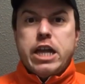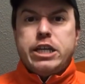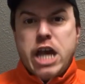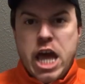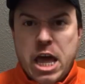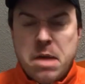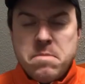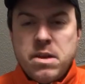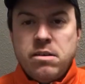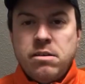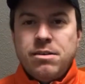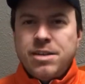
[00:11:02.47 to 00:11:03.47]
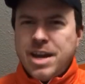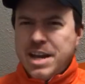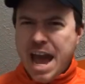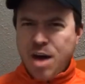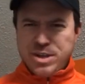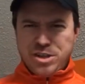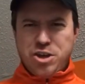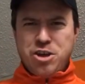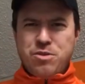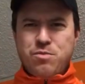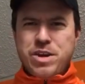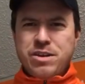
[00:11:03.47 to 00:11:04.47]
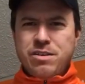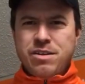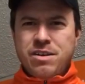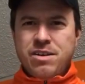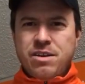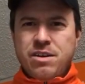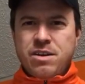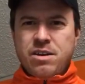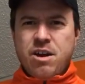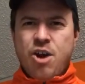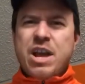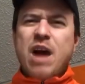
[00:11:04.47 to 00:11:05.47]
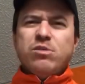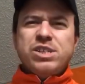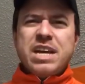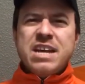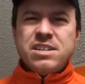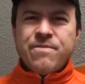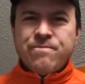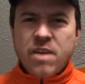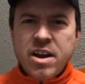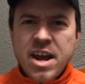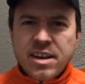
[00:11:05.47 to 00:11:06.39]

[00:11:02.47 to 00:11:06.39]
And now he's a good one? Are y'all schizophrenic down there?